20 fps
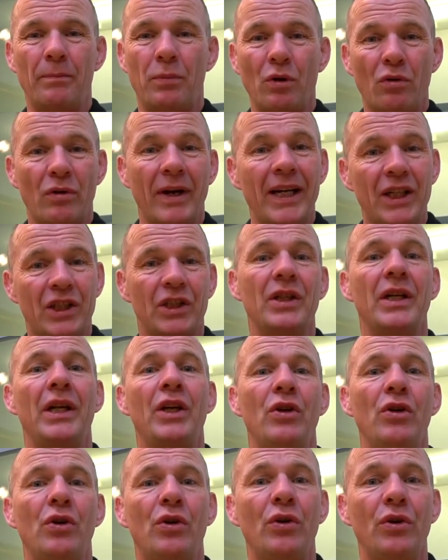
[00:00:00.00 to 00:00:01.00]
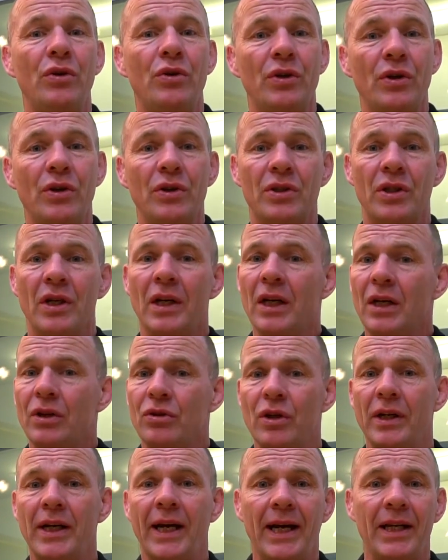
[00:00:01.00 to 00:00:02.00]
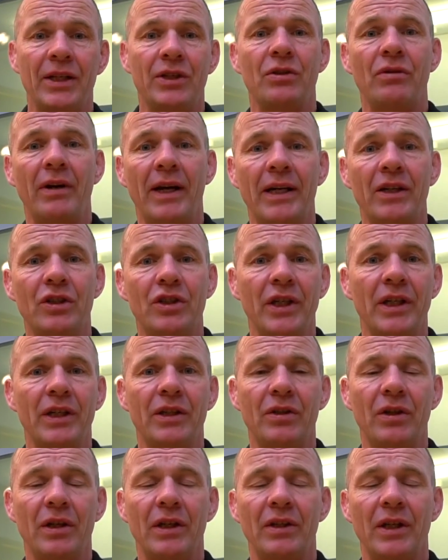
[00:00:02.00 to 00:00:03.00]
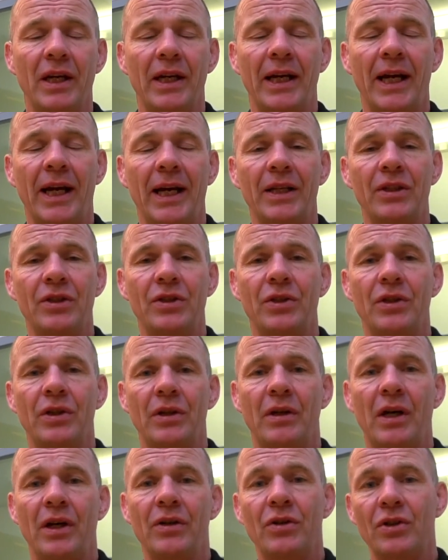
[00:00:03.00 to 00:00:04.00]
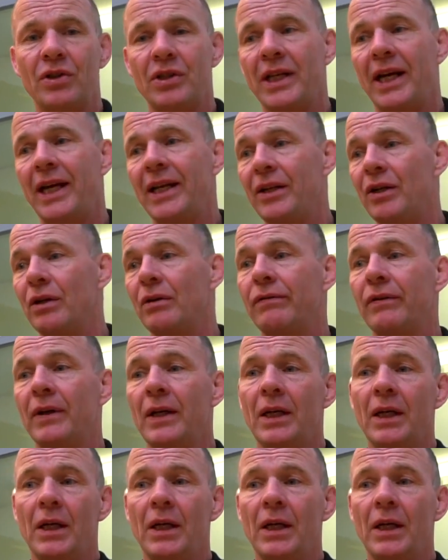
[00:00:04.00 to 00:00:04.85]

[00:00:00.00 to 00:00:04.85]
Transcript: progression that you could use to enhance your energy, to enhance your understanding of